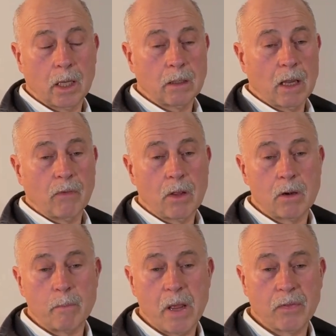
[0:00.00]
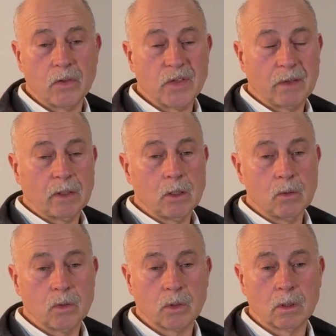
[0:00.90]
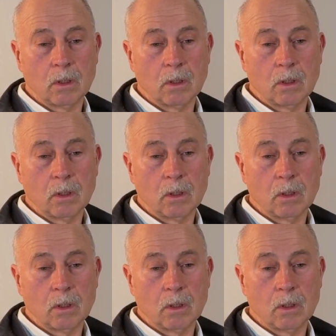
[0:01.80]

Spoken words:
and they have other methods that they use.